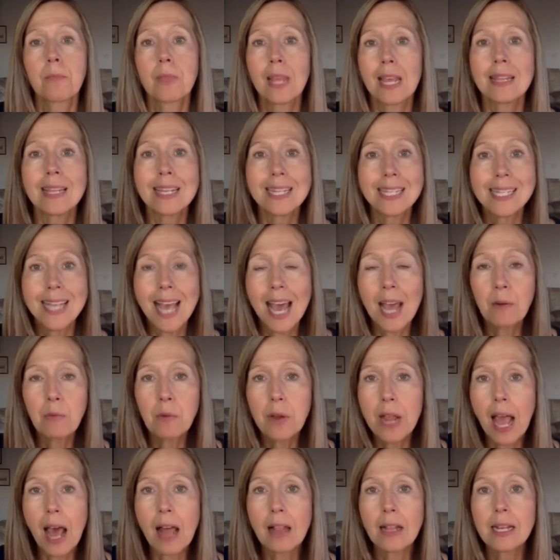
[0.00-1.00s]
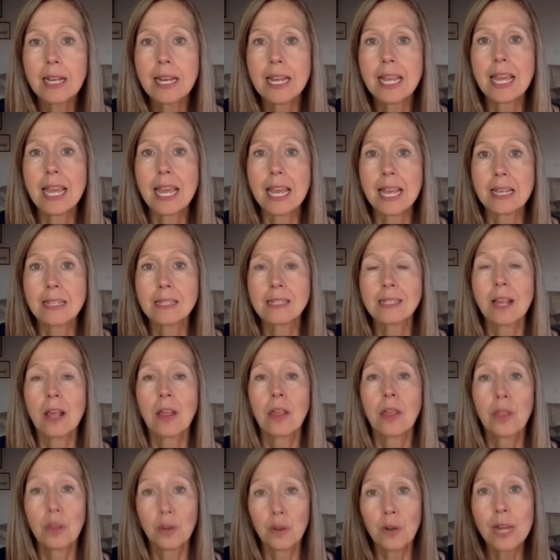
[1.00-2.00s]
The sad reality is
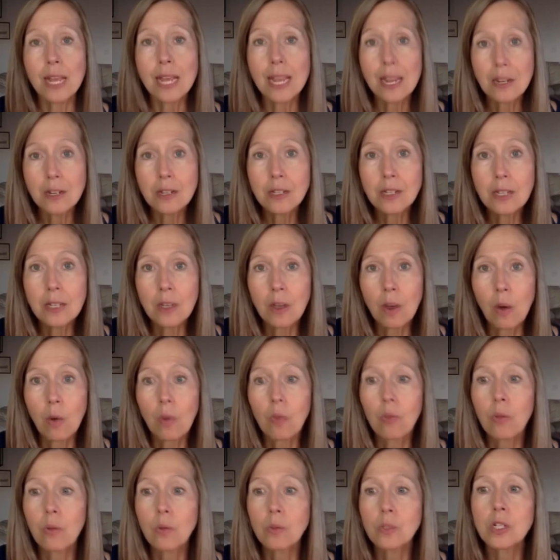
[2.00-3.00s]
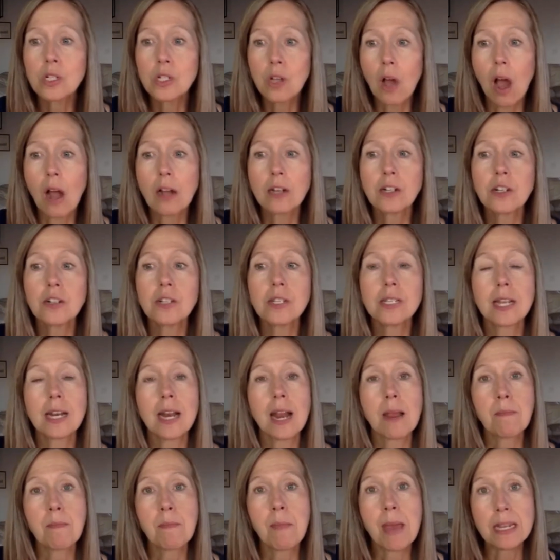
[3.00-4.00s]
30 years ago, those doctors that
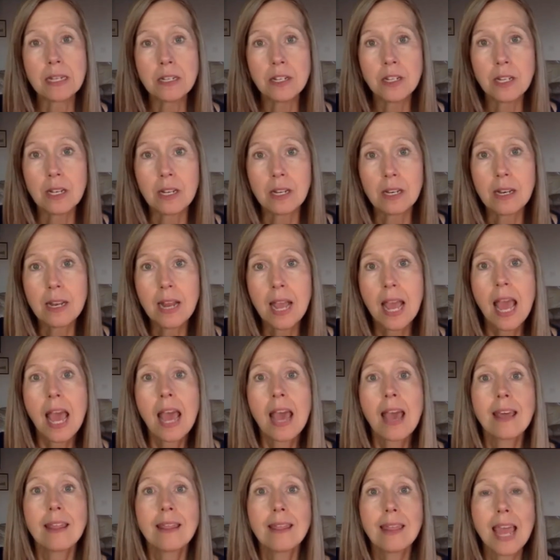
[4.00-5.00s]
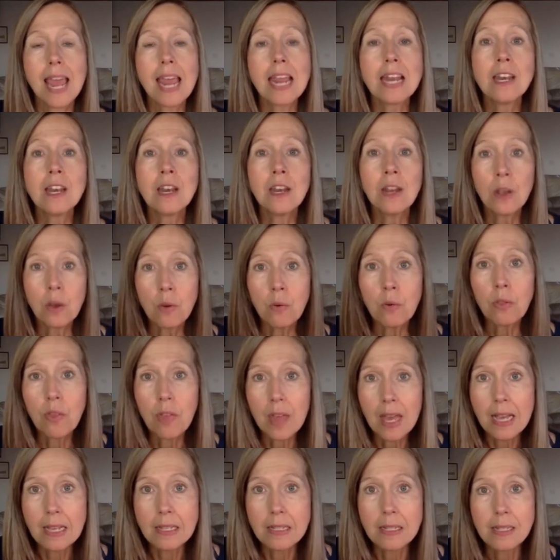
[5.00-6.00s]
I mentioned, they knew
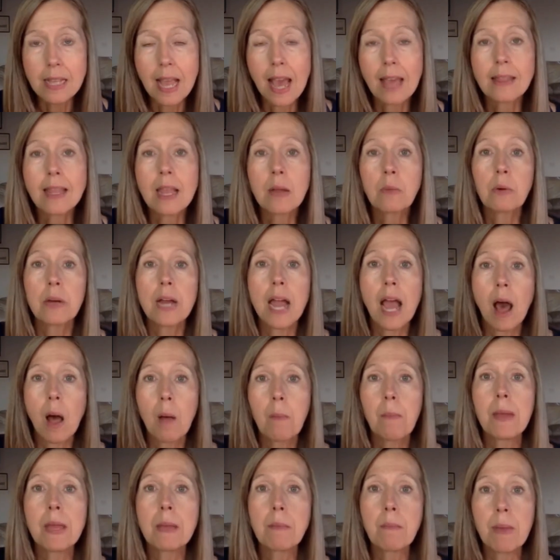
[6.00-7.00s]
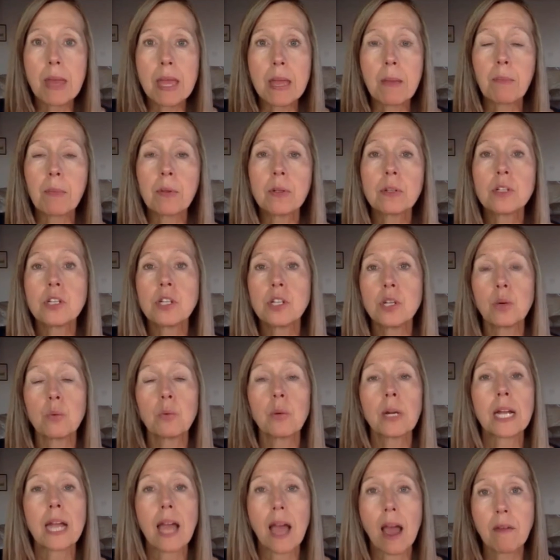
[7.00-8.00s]
this and they were helping people to
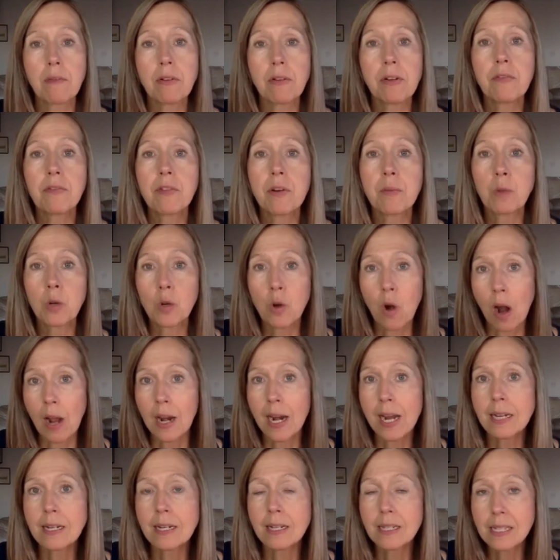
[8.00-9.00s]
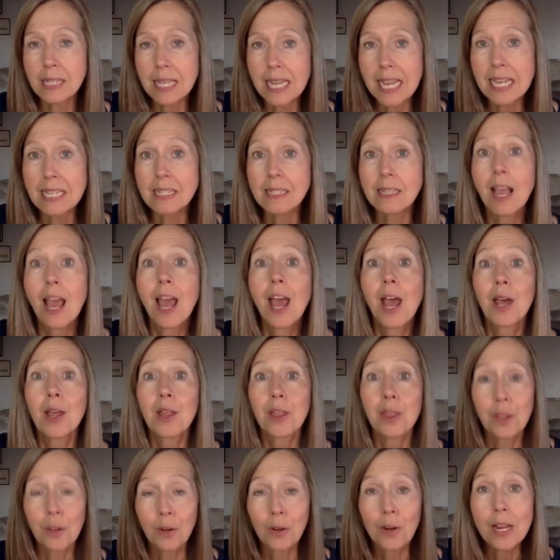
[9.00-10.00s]
recover from chronic disease
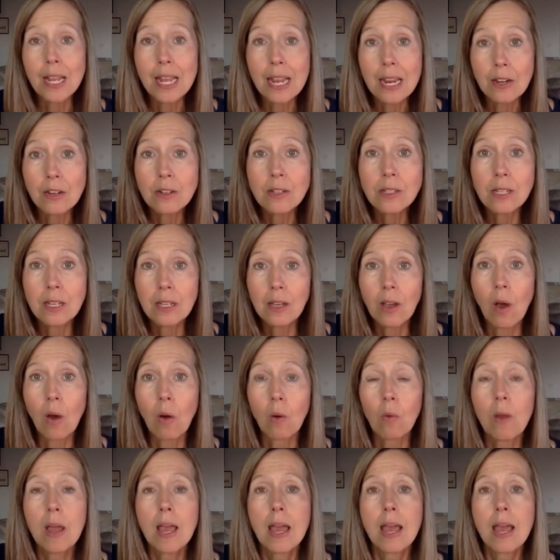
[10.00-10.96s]
30 years ago.